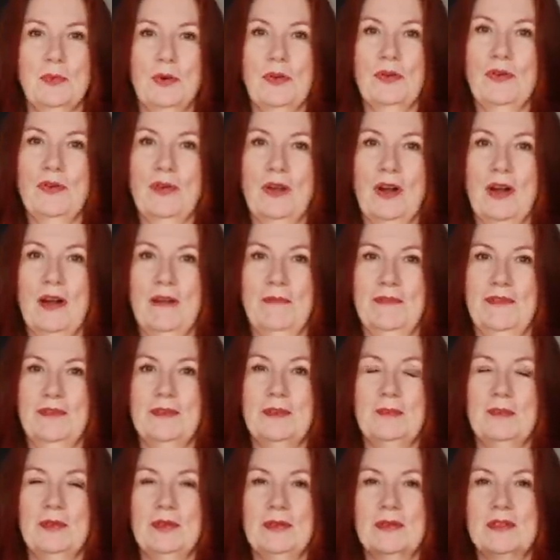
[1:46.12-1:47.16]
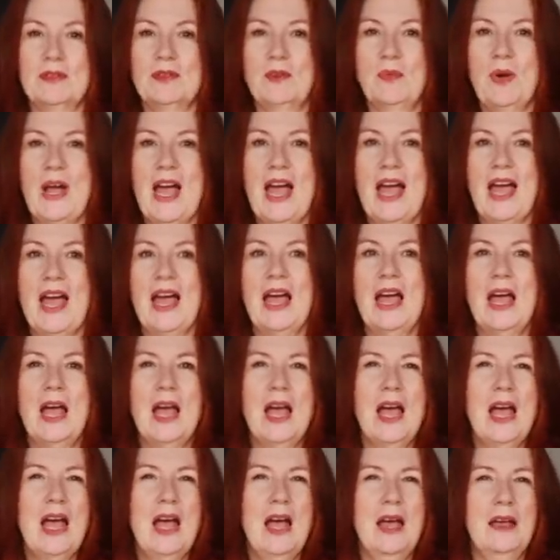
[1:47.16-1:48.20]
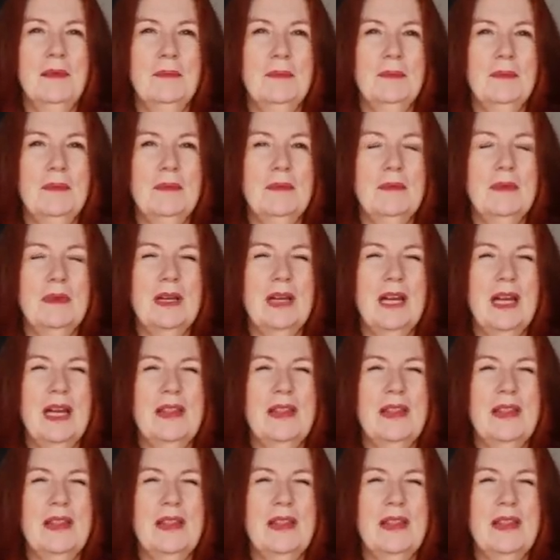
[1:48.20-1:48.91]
more comfortable to wear. Um,